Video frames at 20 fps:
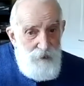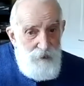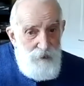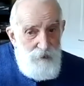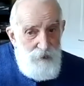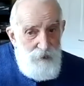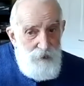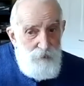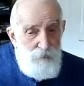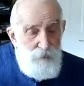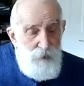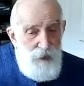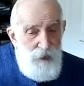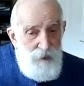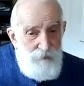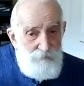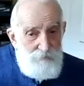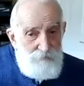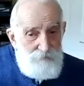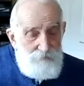Just
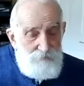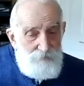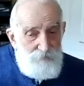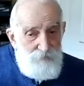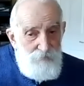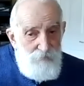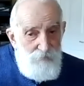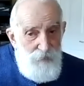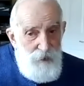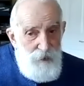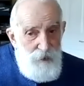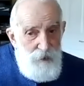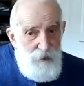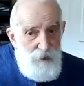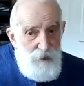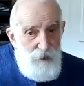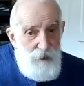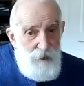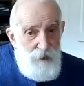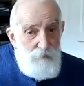one.
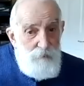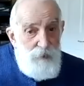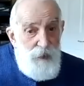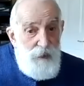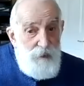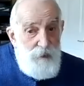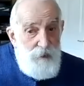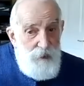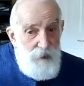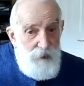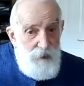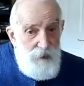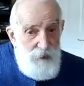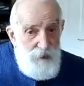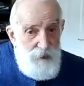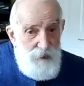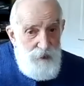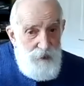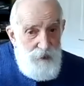In paradise.